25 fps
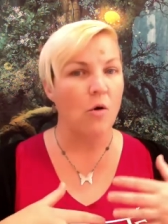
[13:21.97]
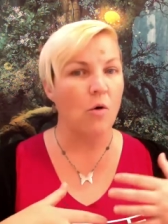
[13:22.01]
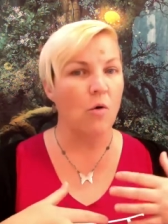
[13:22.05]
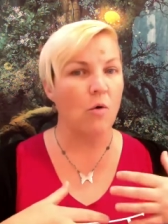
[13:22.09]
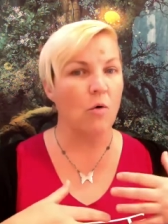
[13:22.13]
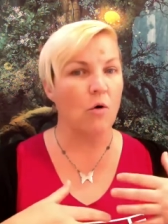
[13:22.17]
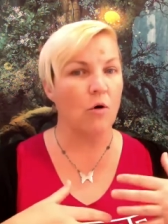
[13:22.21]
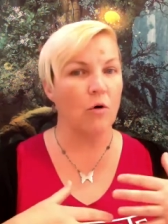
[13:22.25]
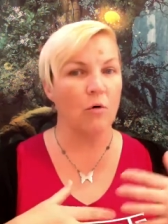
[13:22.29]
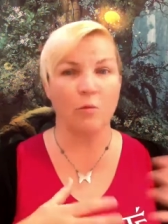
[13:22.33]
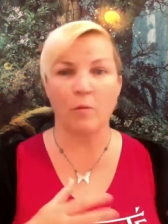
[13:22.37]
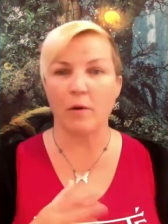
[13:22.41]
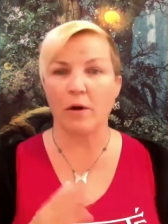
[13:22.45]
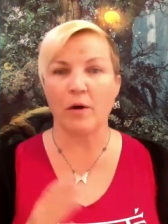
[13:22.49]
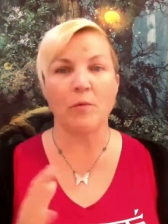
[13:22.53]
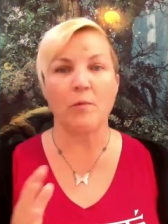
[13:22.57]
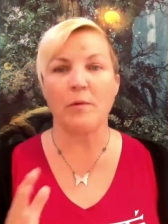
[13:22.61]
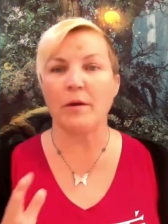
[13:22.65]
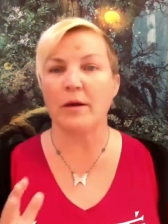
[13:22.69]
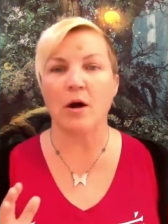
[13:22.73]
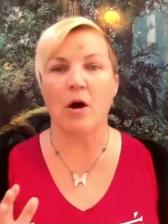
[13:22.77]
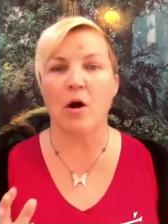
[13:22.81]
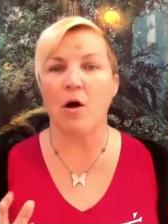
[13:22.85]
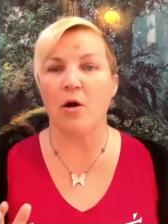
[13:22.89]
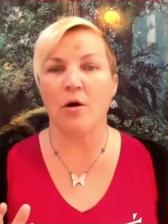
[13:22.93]
or where
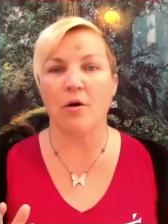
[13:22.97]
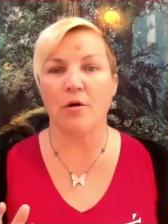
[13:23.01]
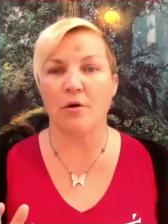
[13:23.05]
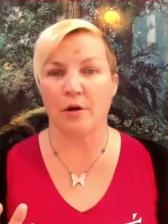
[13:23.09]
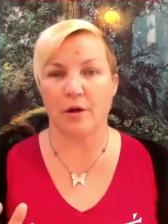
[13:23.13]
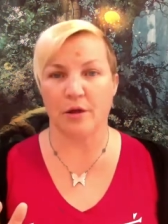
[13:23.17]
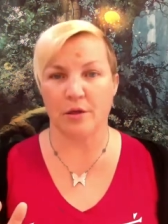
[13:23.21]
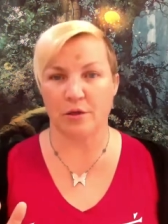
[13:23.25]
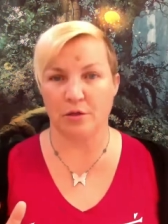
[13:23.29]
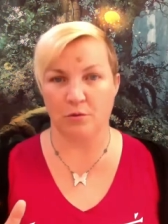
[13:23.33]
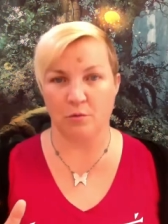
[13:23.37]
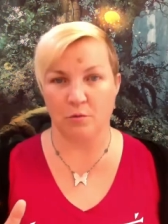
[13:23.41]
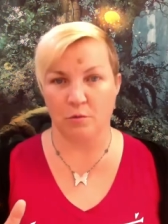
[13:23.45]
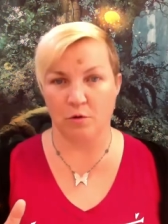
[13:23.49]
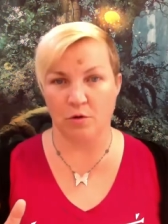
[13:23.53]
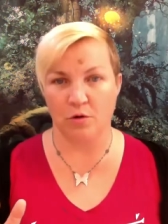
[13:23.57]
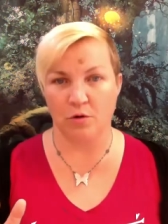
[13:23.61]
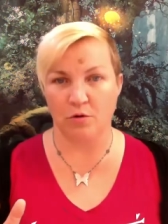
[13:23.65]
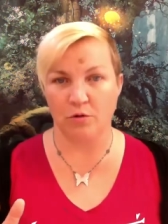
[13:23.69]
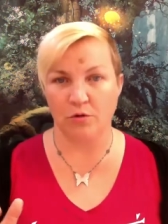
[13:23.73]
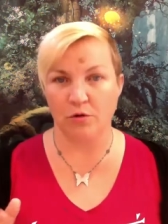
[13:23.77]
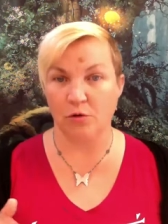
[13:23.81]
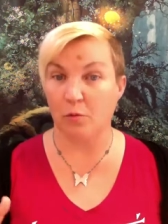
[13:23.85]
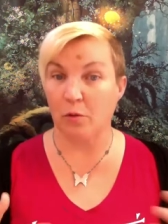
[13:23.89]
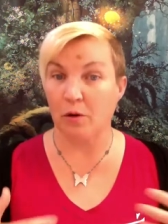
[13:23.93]
we are in the
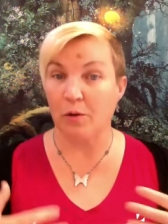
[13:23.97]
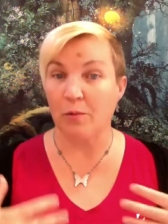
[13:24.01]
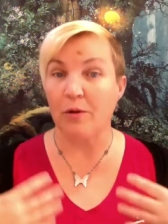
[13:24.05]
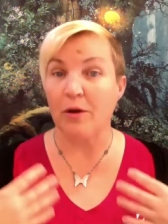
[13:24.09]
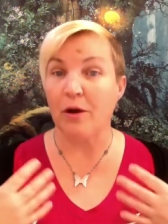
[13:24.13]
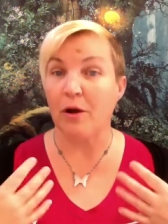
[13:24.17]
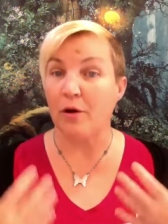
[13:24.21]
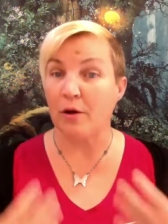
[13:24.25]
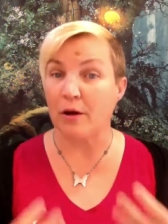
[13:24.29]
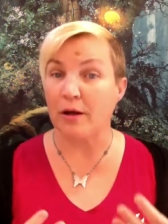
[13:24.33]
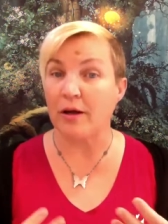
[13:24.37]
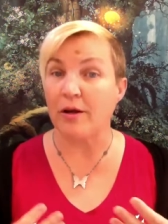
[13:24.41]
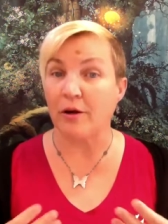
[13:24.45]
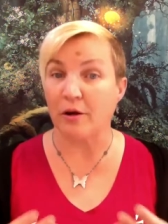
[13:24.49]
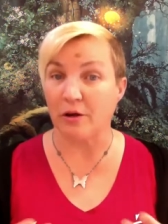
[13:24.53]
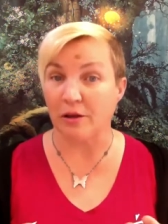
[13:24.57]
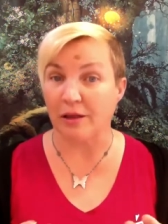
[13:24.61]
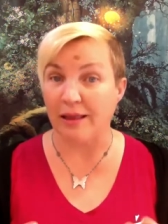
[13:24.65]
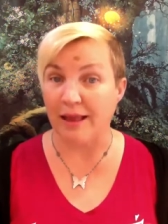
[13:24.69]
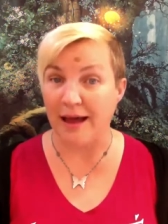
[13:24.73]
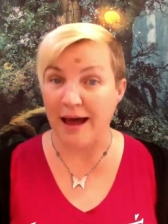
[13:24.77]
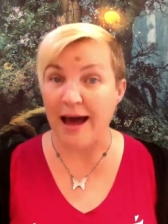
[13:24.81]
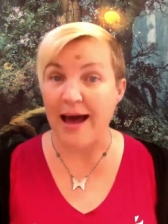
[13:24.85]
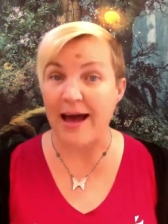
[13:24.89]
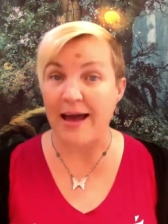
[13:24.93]
world or where we are in our
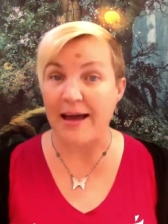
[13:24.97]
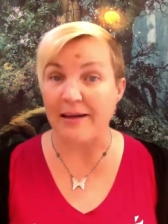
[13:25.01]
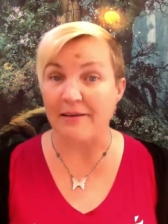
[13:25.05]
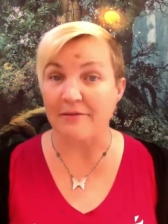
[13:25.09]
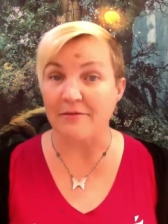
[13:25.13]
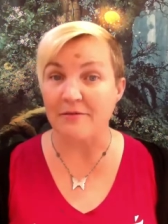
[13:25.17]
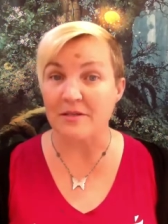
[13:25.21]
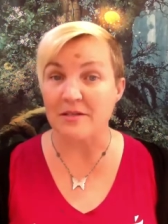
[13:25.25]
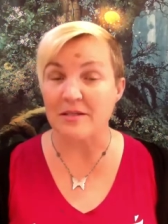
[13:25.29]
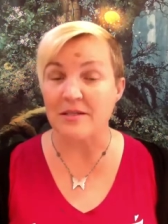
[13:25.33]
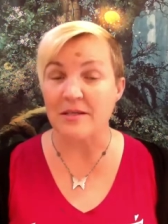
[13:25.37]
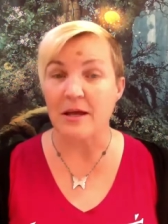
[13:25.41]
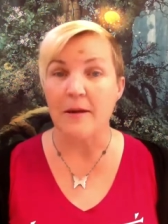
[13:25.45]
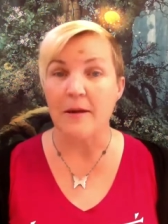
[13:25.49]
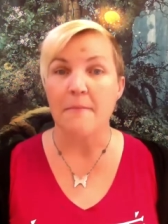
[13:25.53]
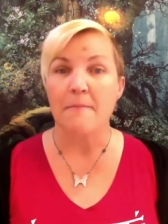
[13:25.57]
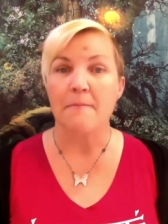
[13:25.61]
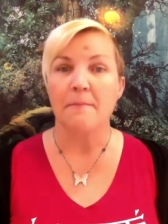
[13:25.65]
lives,